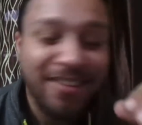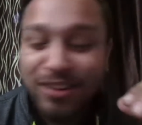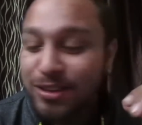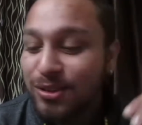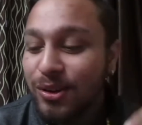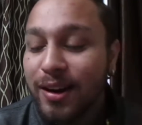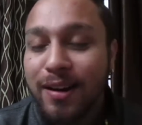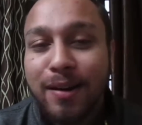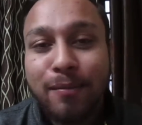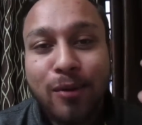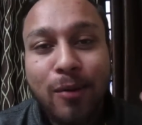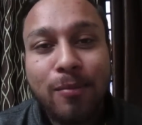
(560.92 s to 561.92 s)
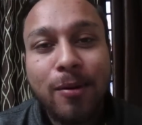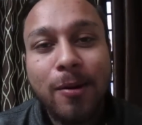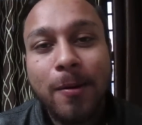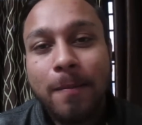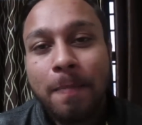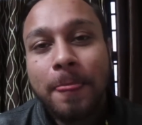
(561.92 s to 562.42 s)
if it's not getting proper
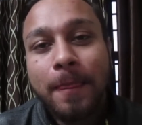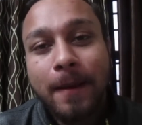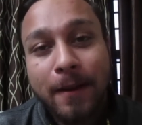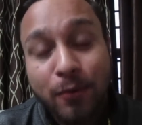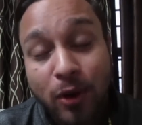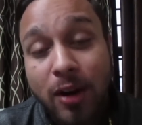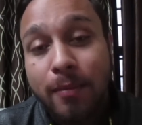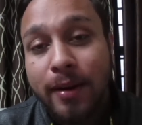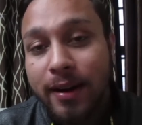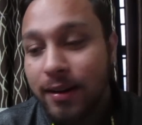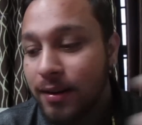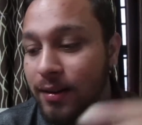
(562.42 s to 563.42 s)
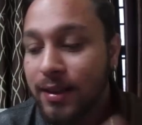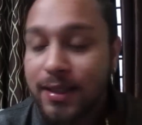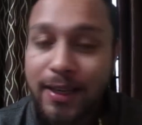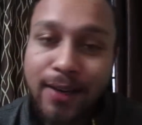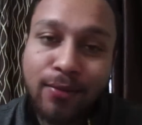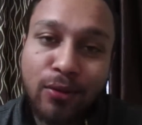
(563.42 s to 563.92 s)
environment, the
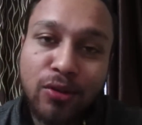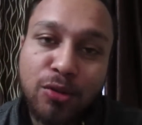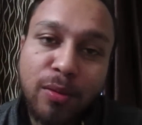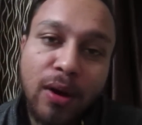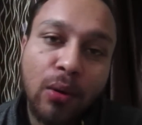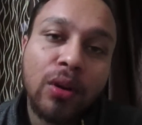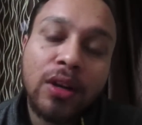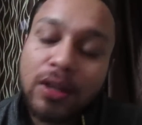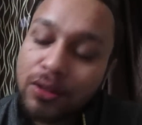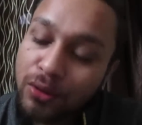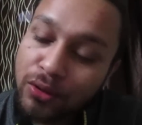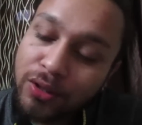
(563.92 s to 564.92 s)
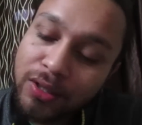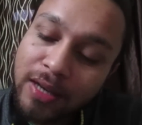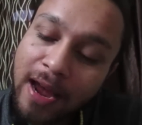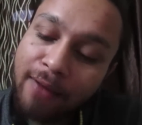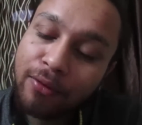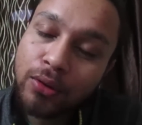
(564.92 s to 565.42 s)
seed won't sprout. So you just
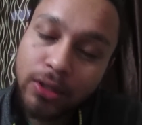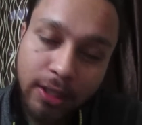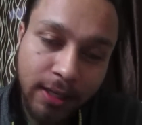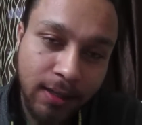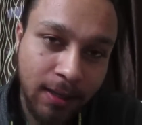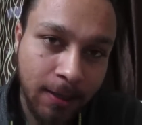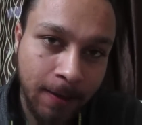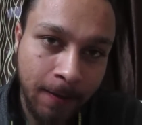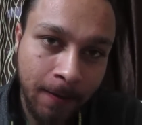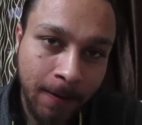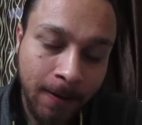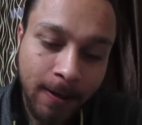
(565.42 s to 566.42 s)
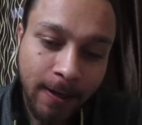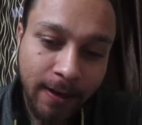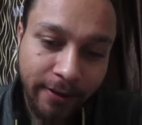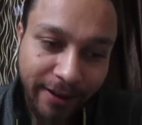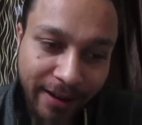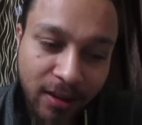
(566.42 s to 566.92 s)
have to sit,
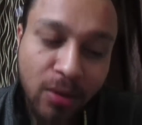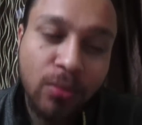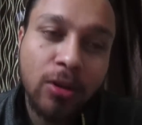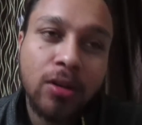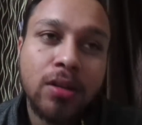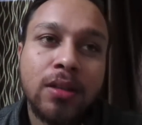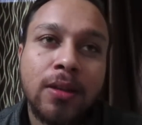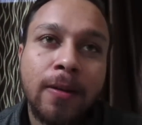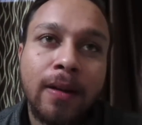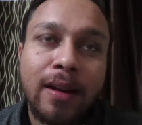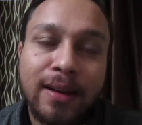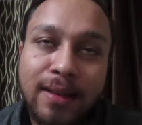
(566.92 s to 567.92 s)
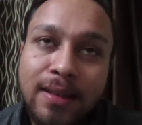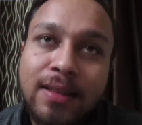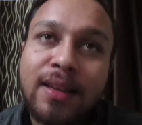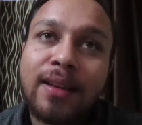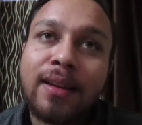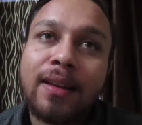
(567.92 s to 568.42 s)
read the verse, let it
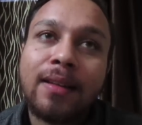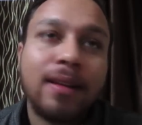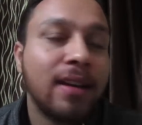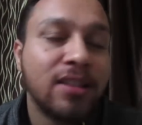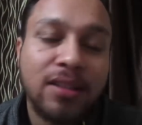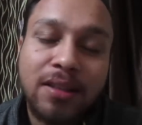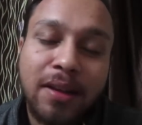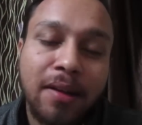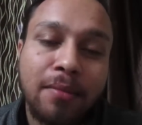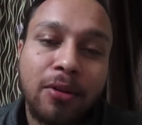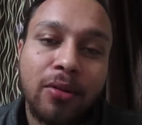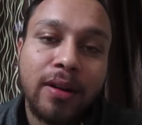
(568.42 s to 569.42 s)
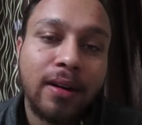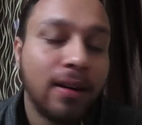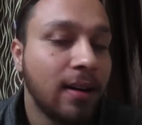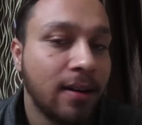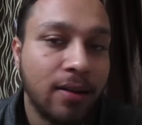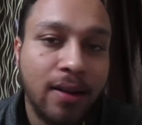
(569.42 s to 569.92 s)
sink in, and just think about
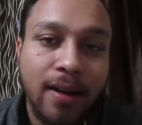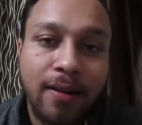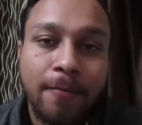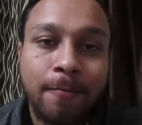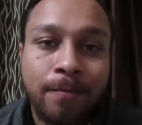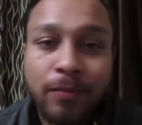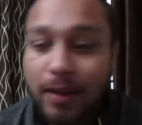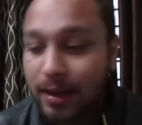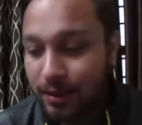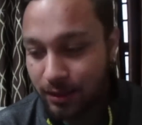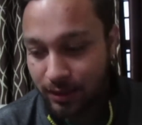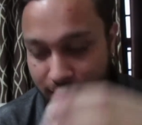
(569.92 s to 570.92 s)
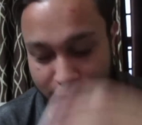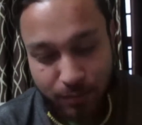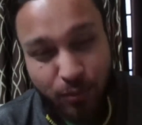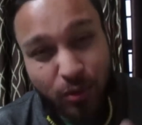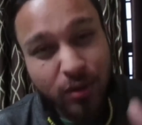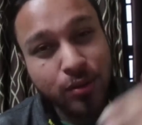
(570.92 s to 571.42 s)
it. Done and this
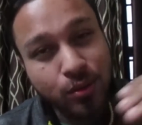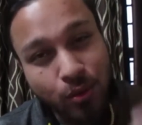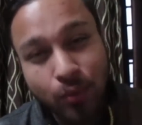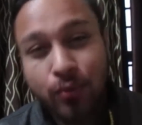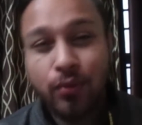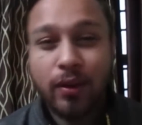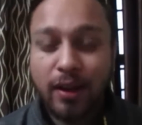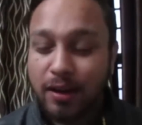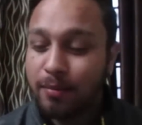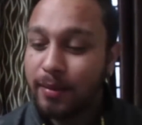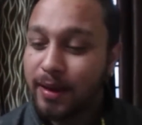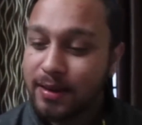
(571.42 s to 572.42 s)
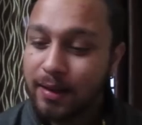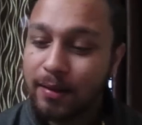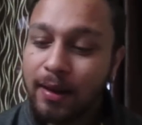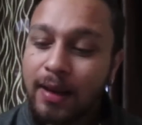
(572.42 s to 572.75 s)
book is so fucking amazing